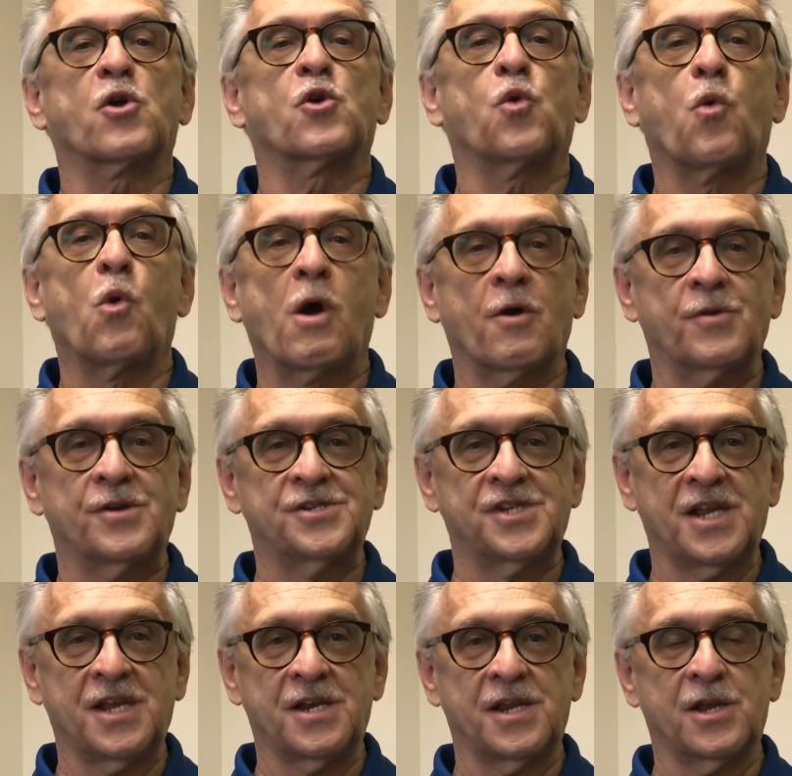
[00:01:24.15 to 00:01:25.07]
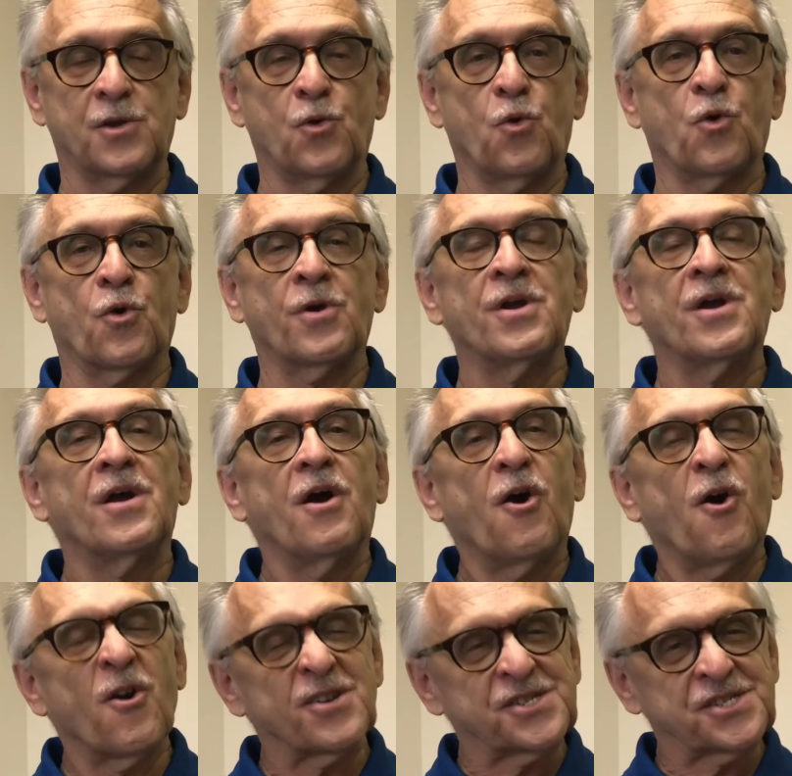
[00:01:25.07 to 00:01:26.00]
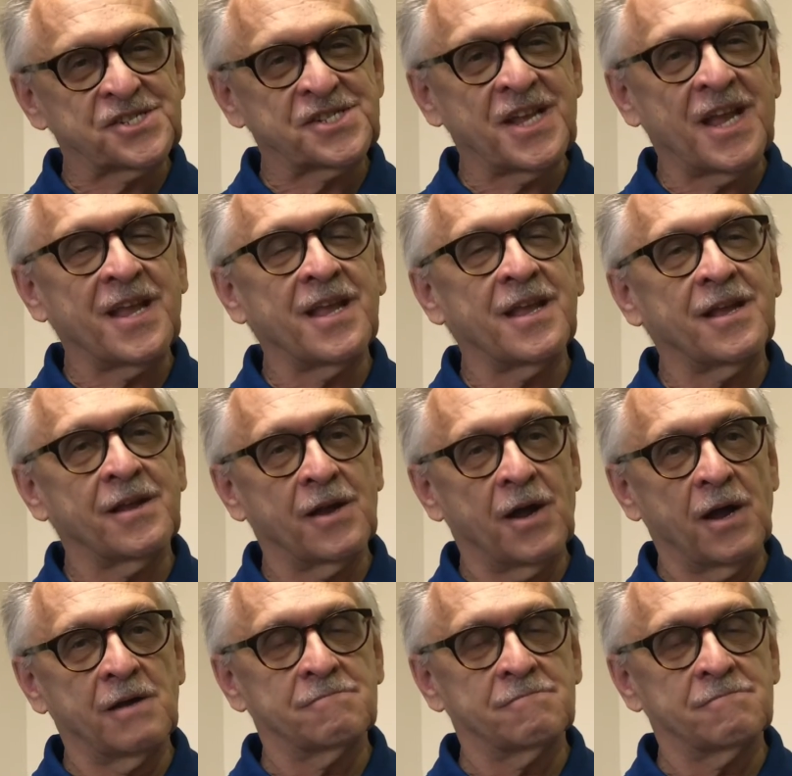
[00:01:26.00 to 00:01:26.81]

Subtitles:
quarantining or are staying